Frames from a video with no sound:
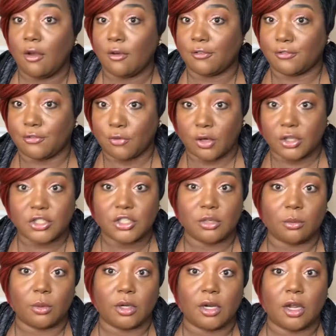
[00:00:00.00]

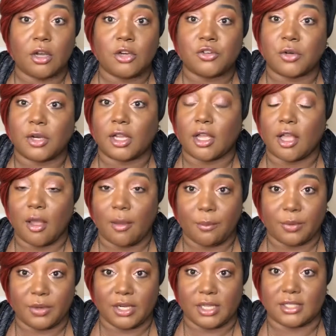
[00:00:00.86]
Fortune one hundred
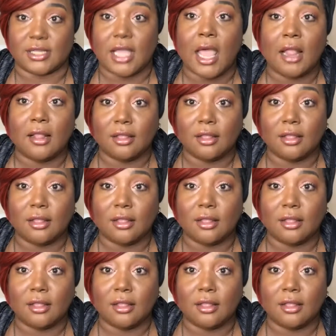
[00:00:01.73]
companies,